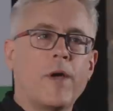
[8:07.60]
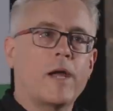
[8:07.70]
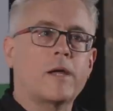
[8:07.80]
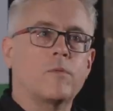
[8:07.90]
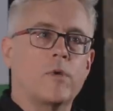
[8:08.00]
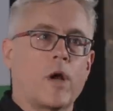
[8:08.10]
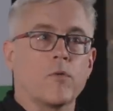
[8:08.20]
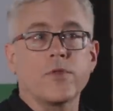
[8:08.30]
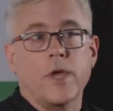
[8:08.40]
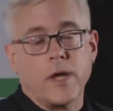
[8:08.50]
back when I
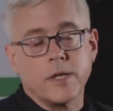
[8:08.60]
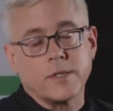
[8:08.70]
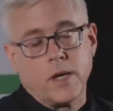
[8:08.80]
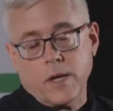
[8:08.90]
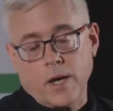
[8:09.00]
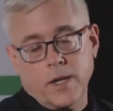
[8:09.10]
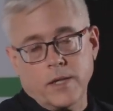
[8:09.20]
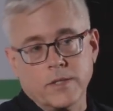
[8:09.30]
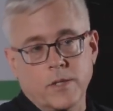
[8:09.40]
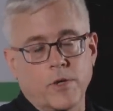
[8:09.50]
wrote that essay, I
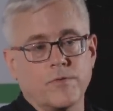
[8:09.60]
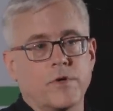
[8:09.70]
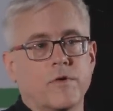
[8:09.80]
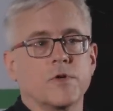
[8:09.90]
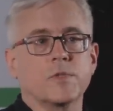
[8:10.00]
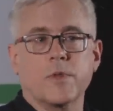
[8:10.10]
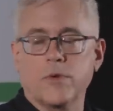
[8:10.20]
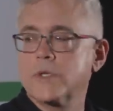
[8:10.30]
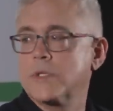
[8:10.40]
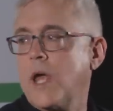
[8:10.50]
didn't see much of a difference, but
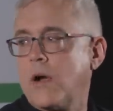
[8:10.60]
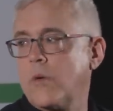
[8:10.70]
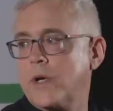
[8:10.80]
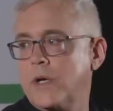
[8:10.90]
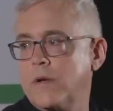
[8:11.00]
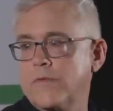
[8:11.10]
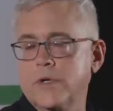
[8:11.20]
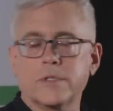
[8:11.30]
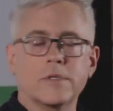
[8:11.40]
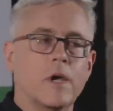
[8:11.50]
there is now quite a difference.